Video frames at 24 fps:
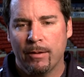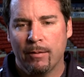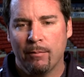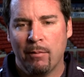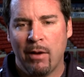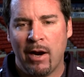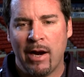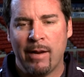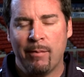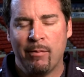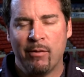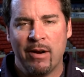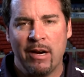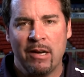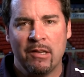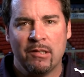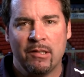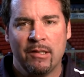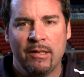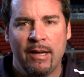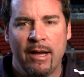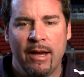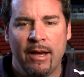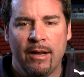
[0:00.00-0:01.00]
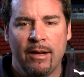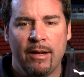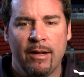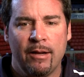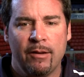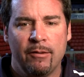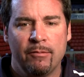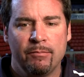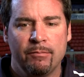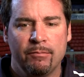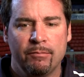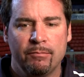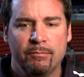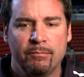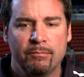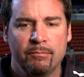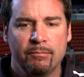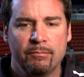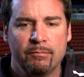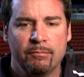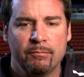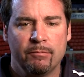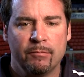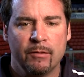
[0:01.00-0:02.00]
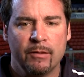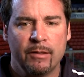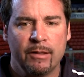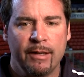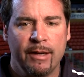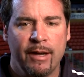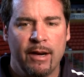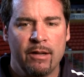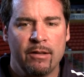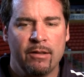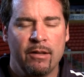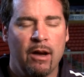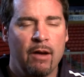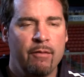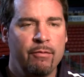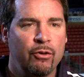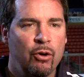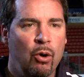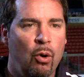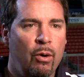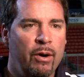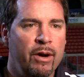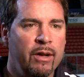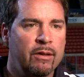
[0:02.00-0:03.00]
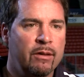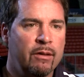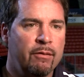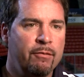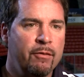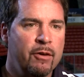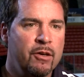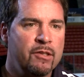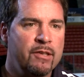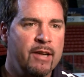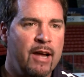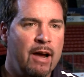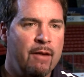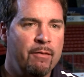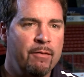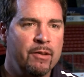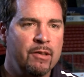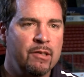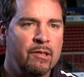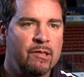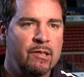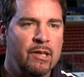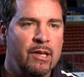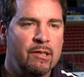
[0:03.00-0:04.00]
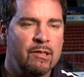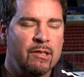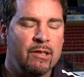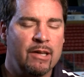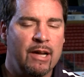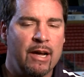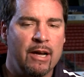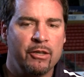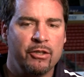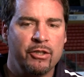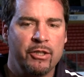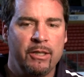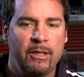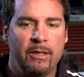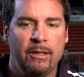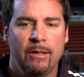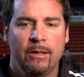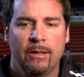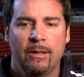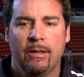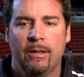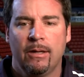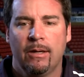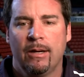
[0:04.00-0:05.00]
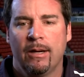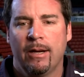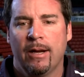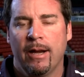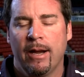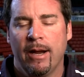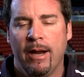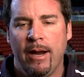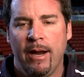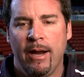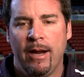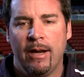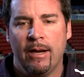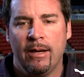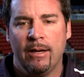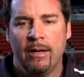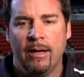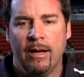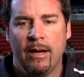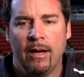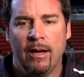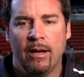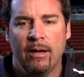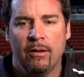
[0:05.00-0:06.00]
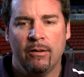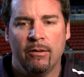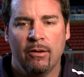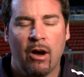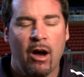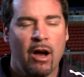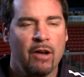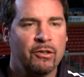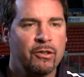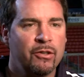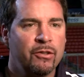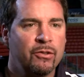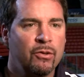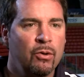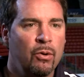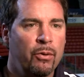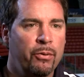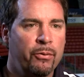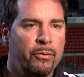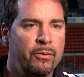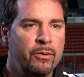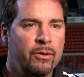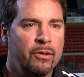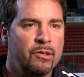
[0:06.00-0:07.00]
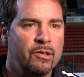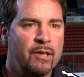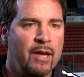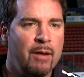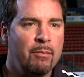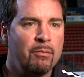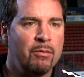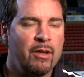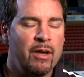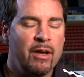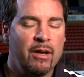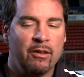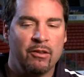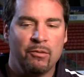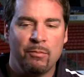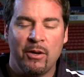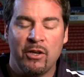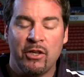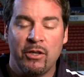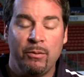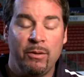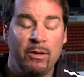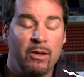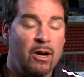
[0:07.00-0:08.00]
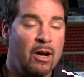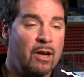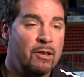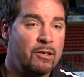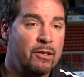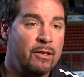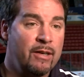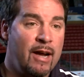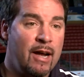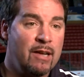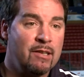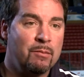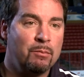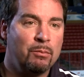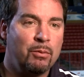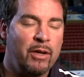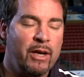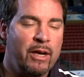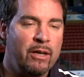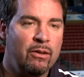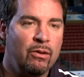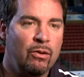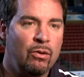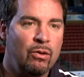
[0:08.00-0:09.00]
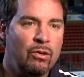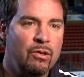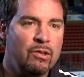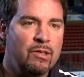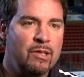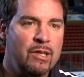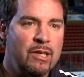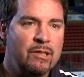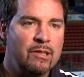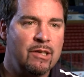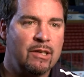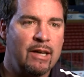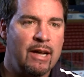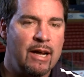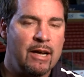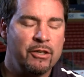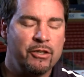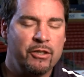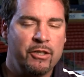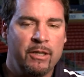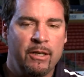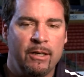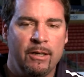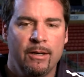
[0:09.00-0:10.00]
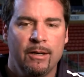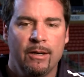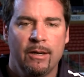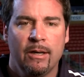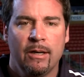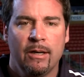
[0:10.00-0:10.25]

Marty Marincin had a tough go at it the first half of the season last year. And Oscar's going through the same thing, especially when Oscar hasn't played the whole season last year.